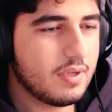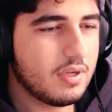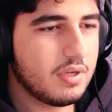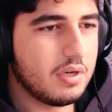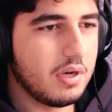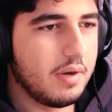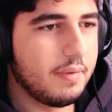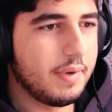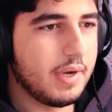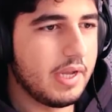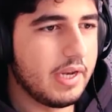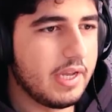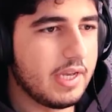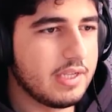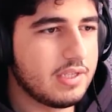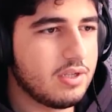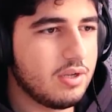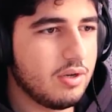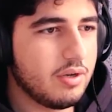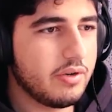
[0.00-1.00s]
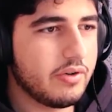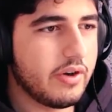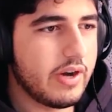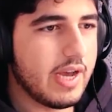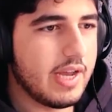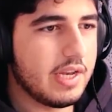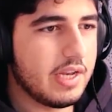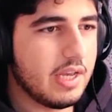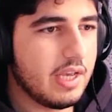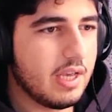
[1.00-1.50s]
Come on, slow
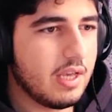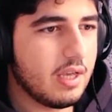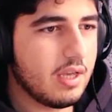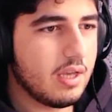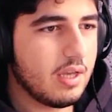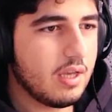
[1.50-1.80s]
Granny.